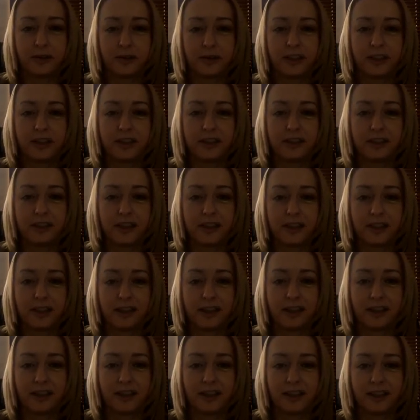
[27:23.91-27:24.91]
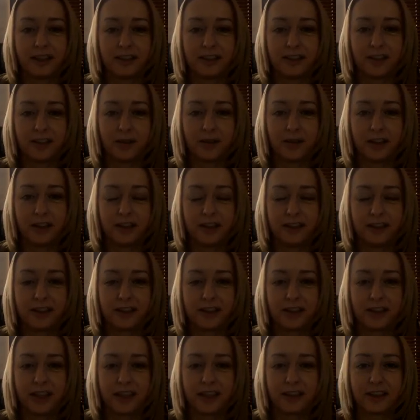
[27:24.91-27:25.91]
of the things that I like is your
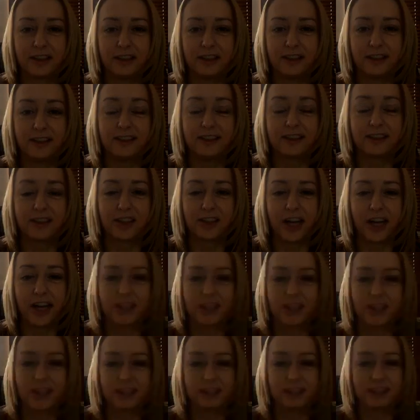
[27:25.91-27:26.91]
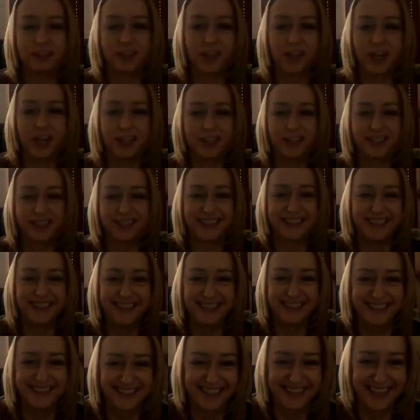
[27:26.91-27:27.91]
distraction
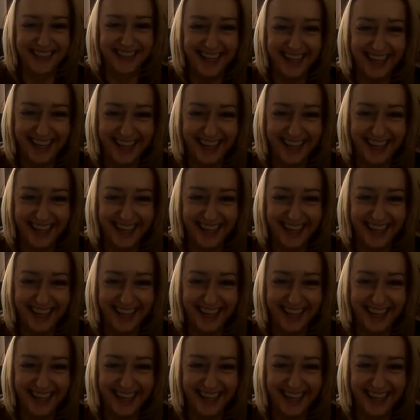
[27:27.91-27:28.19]
strategies.